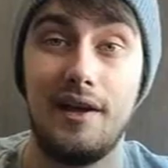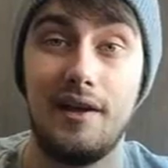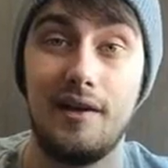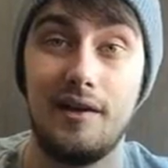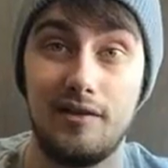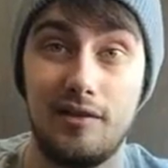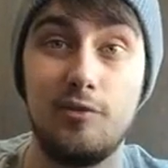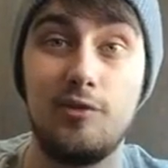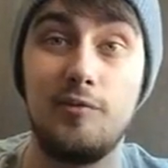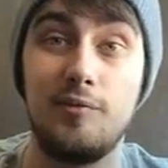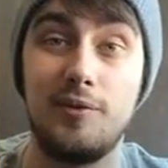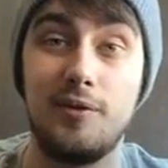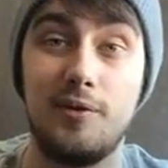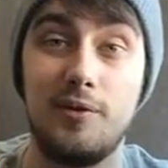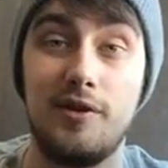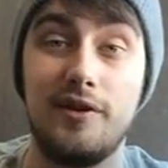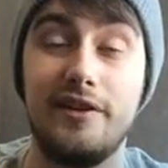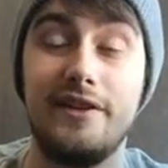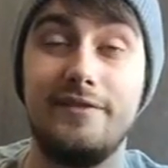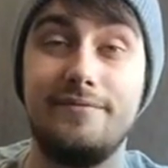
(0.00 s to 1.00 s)
Uh, so we'd be
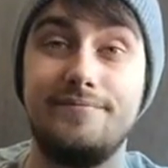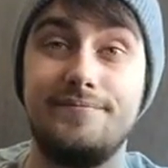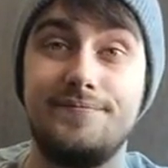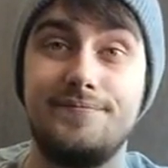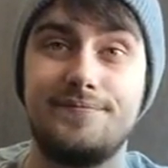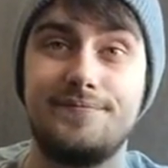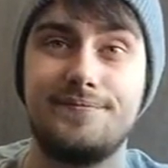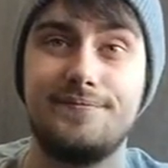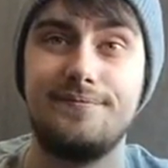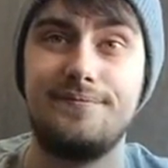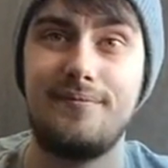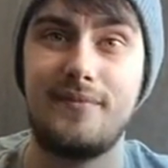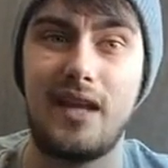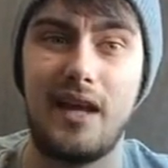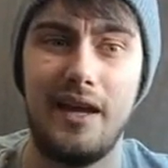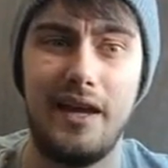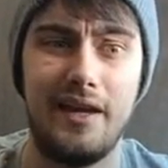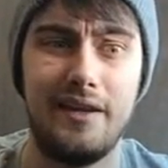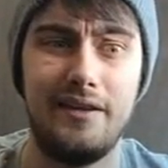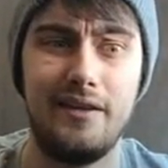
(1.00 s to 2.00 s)
doing that.
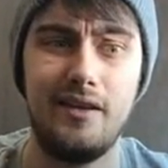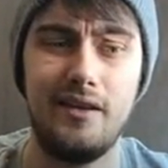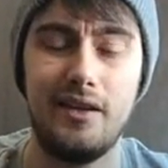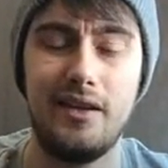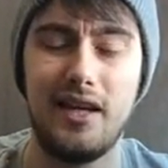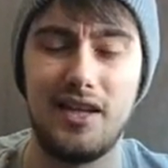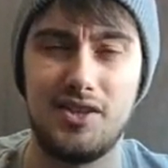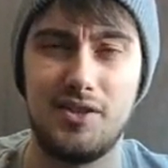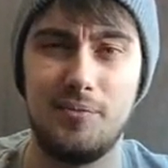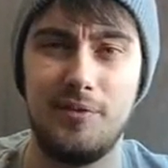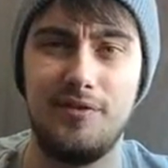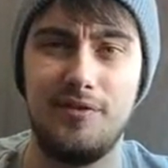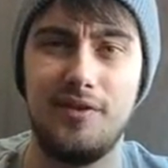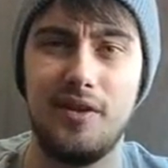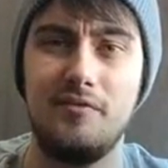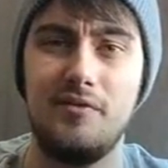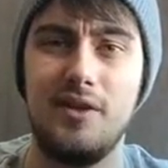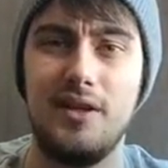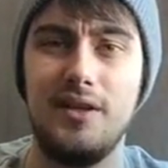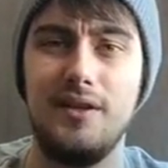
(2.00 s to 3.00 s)
And uh, yeah, that should be
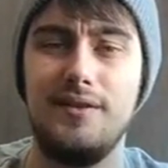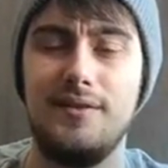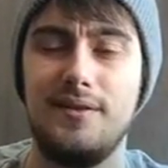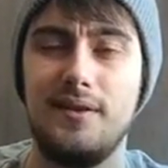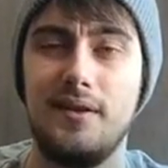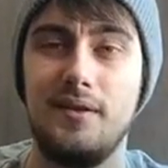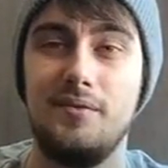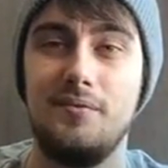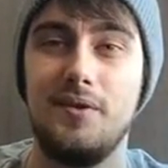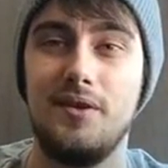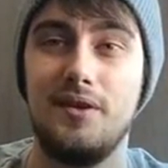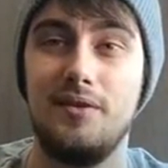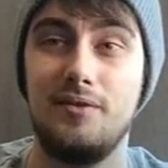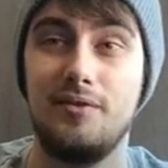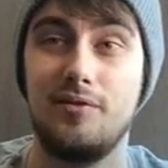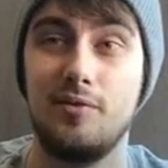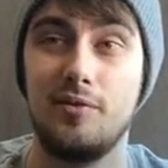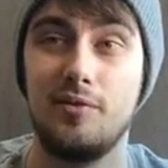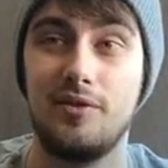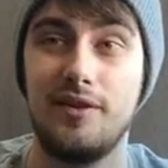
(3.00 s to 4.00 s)
fun really, so uh,
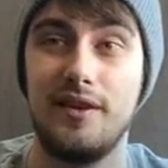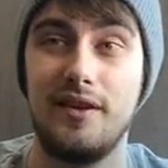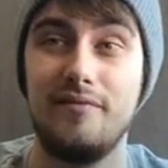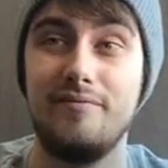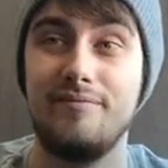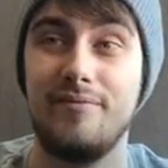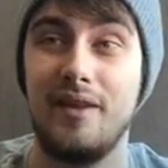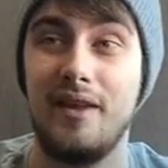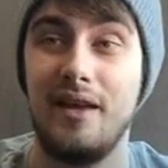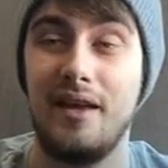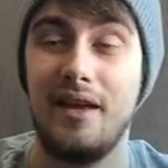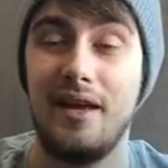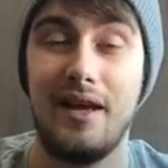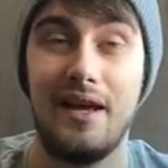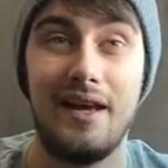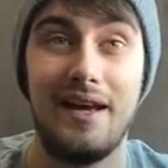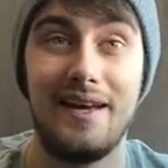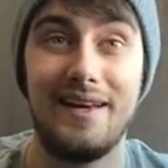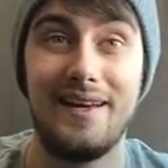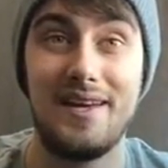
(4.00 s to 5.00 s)
look forward to that.
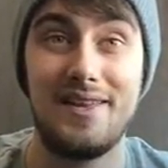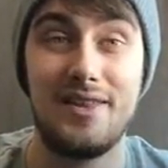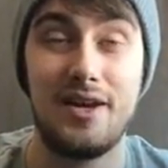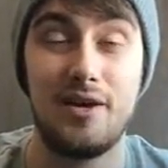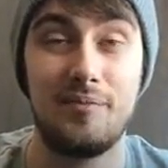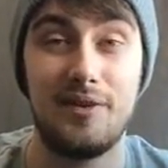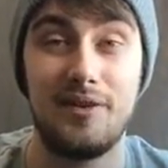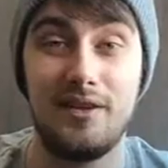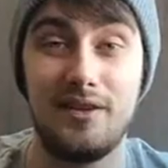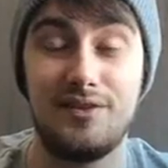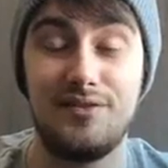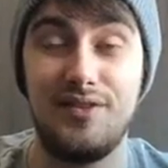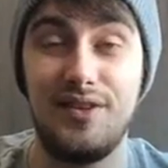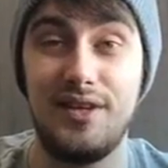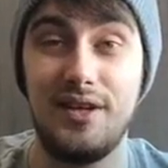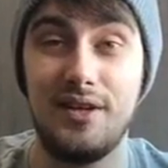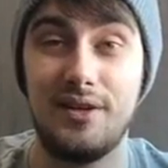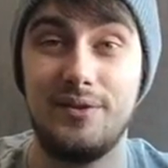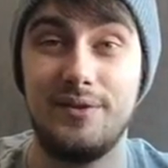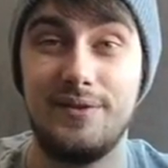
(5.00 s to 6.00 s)
And that'll be the next
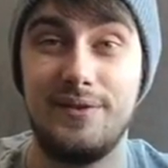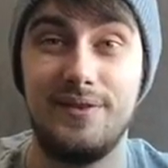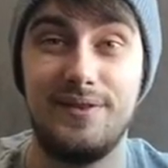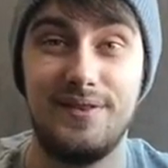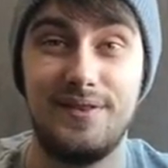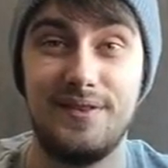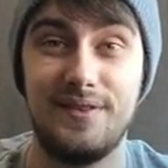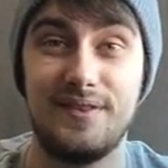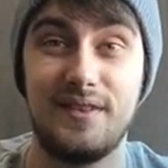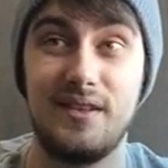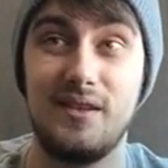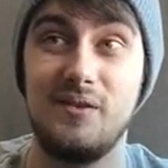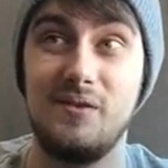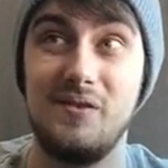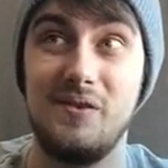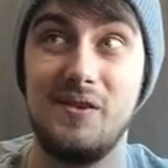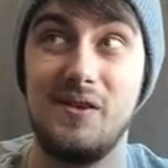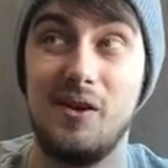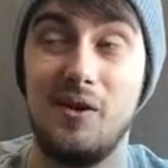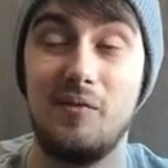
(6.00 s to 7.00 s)
video. So
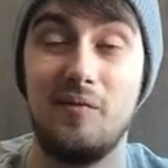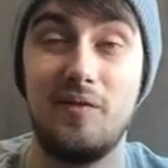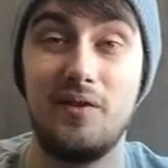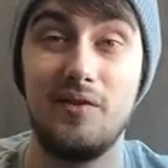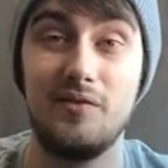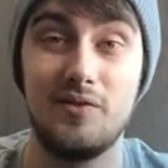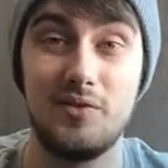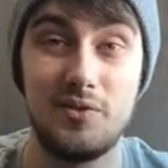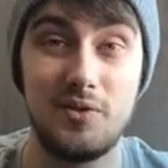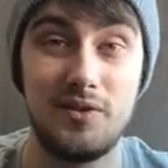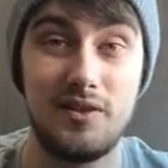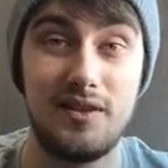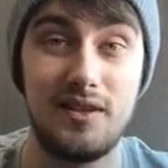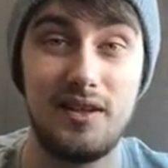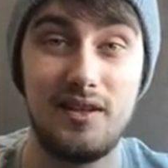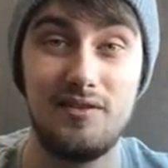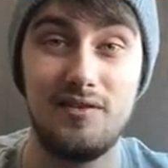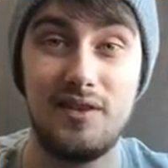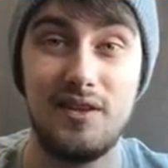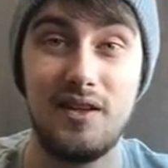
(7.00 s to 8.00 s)
uh, hopefully you've enjoyed
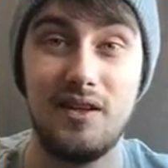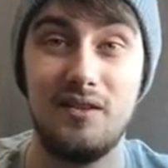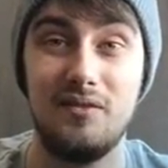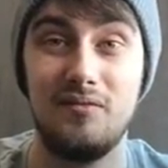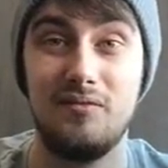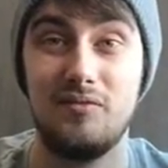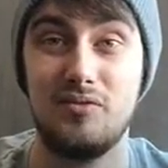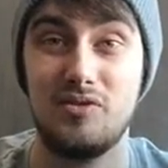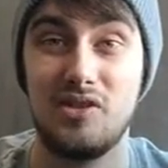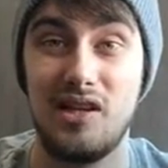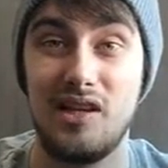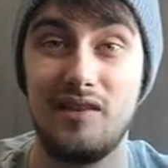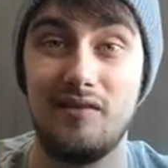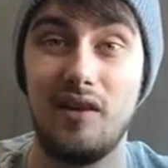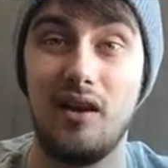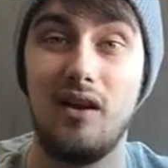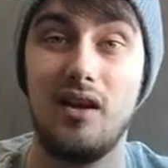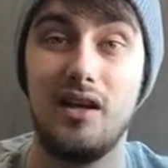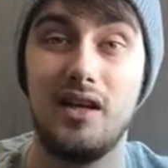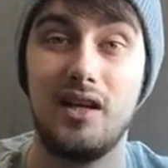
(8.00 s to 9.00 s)
today's video. Leave
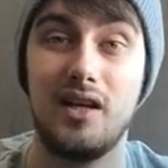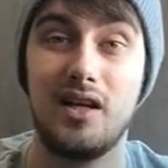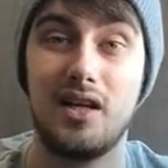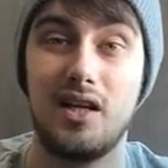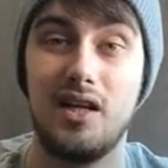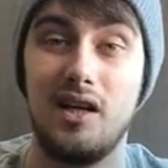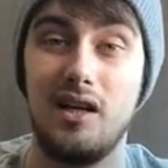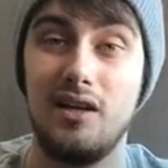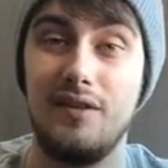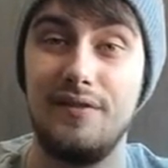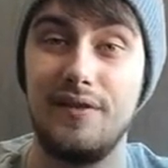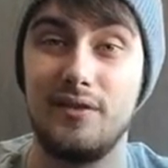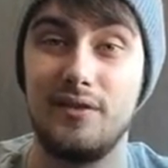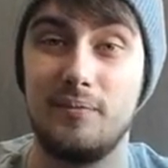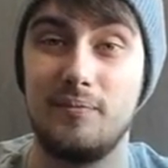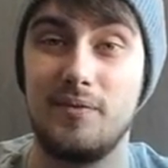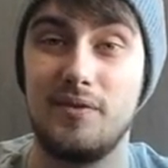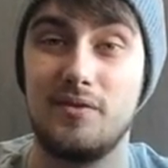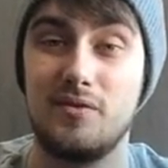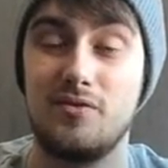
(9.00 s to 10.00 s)
a like, leave a
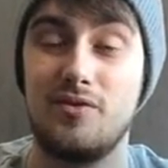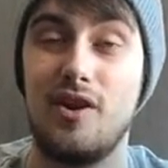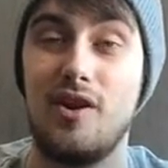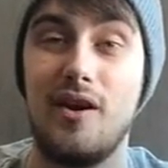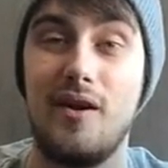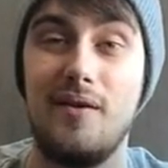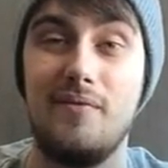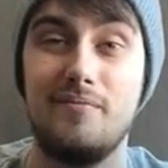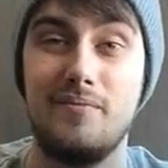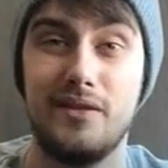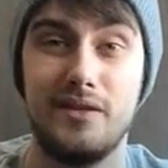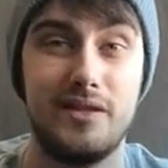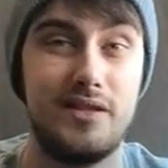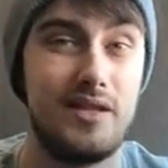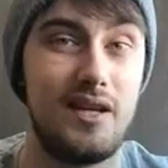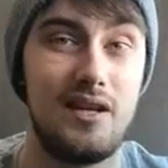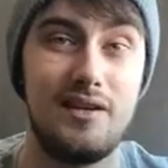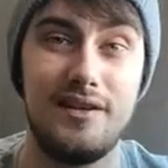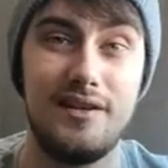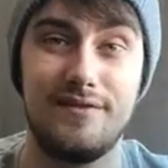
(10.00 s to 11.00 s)
subscribe,
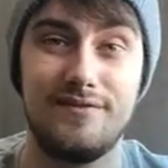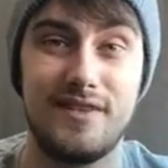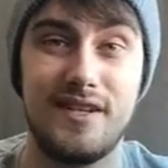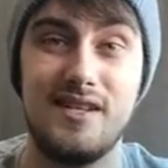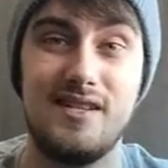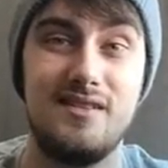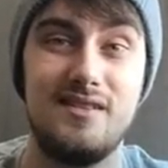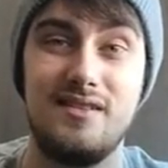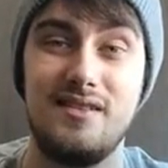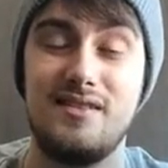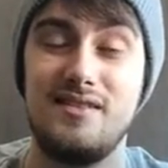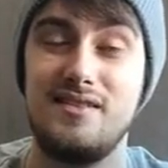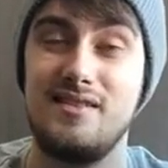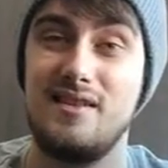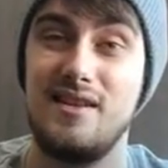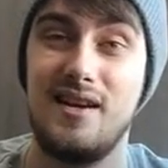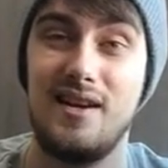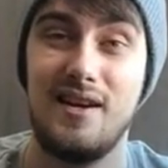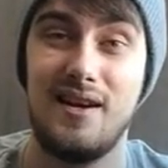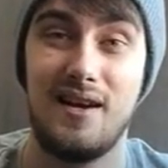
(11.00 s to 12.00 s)
tell your
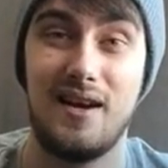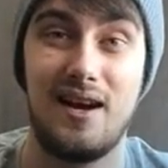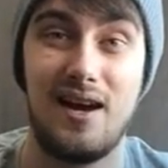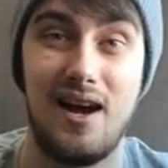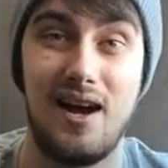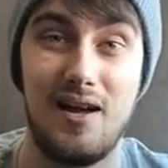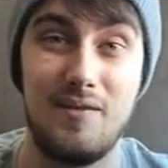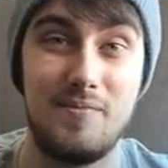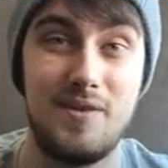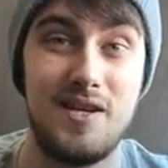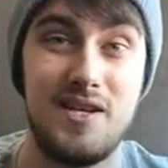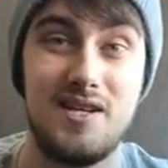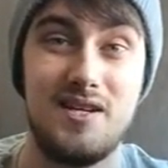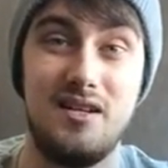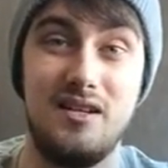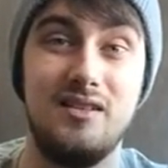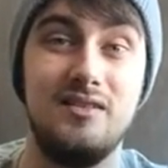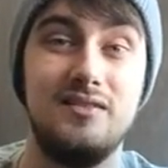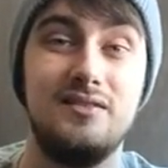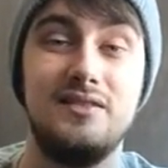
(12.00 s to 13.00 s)
friends. I'm here.